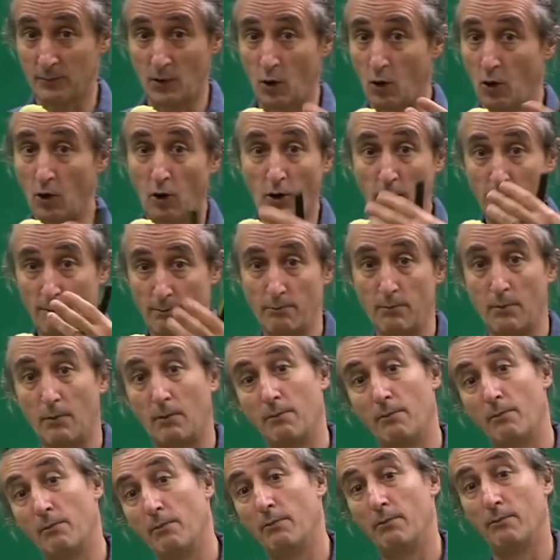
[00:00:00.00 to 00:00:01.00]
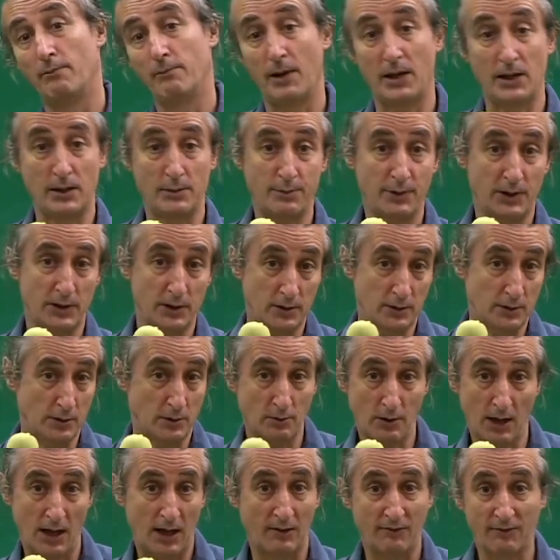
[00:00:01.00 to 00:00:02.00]
or maybe you
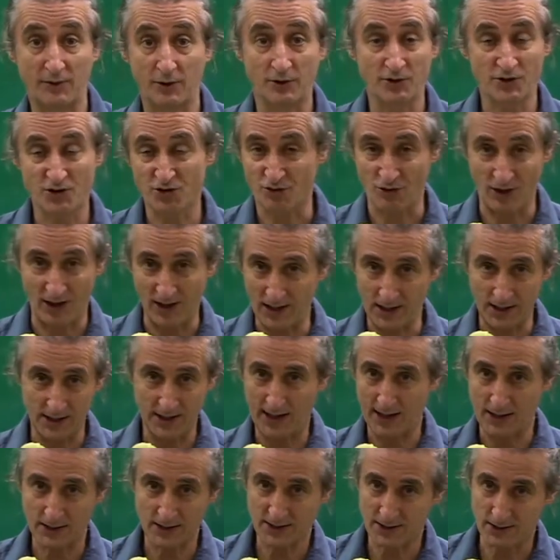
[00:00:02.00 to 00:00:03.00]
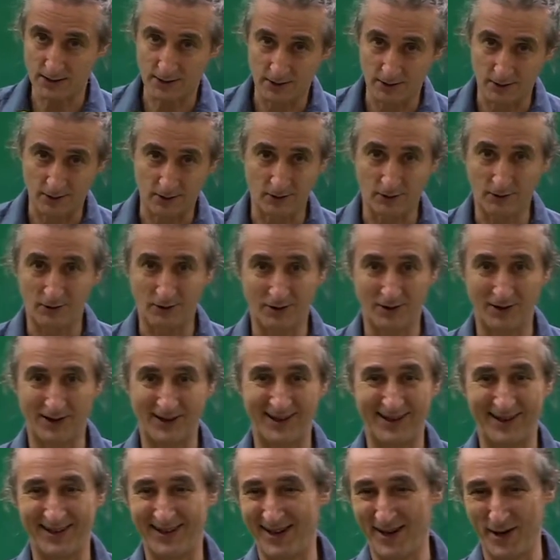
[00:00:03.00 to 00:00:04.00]
have an Australian accent or
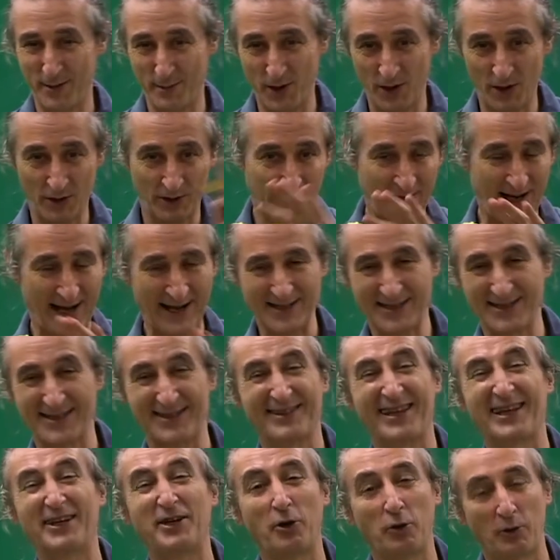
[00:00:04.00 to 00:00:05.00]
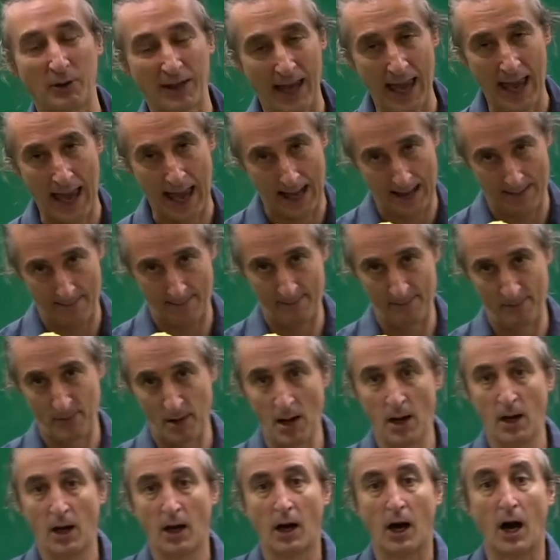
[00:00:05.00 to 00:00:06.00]
an American accent. They don't care.
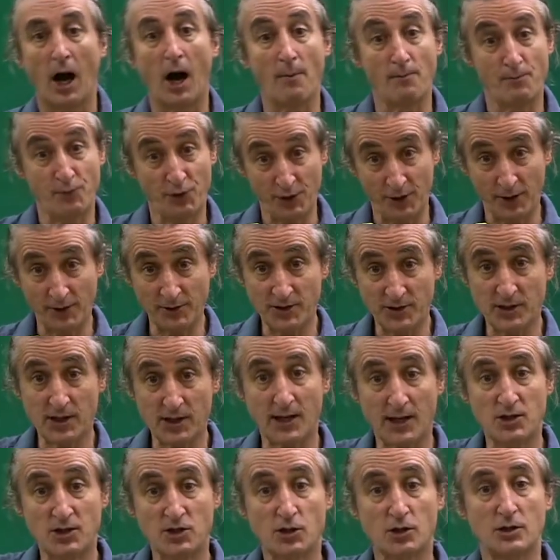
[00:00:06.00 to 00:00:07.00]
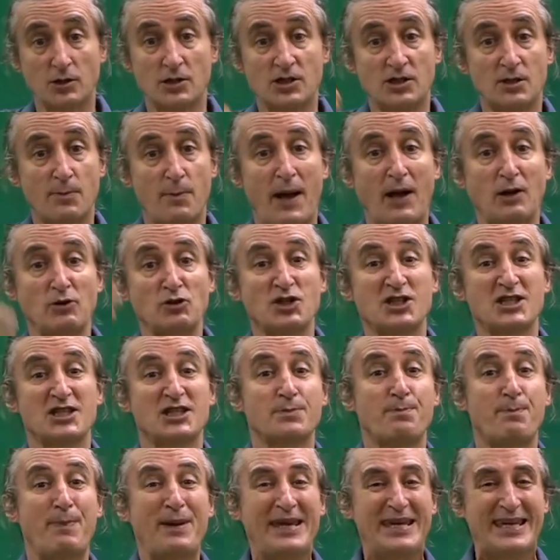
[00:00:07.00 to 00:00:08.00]
Pronunciation is about
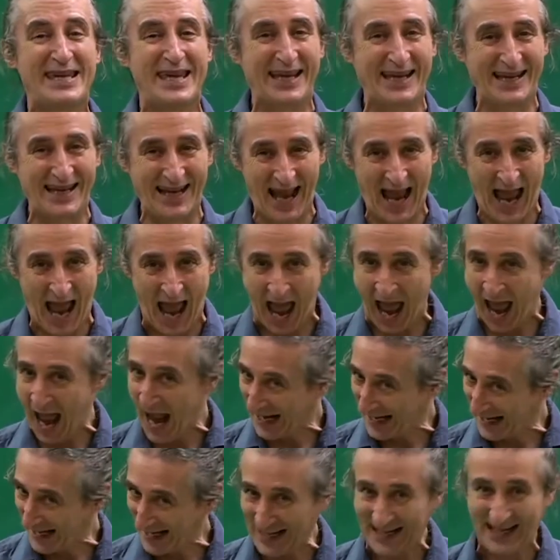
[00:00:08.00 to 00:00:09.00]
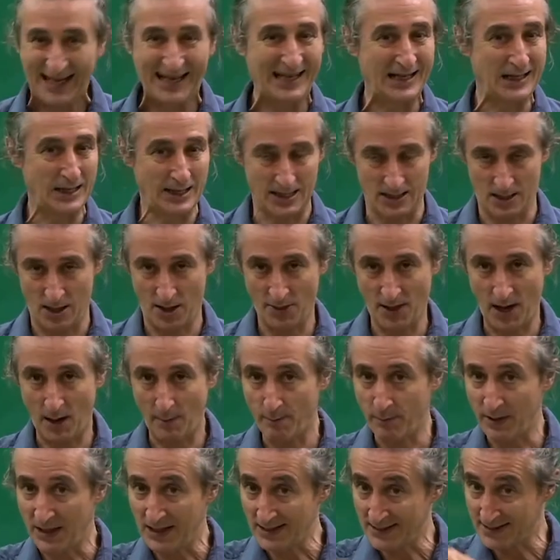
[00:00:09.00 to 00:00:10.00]
speaking clearly, and that
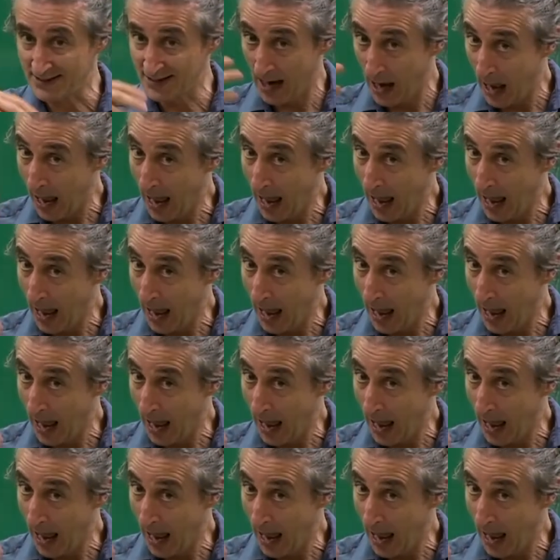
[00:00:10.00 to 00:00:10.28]
means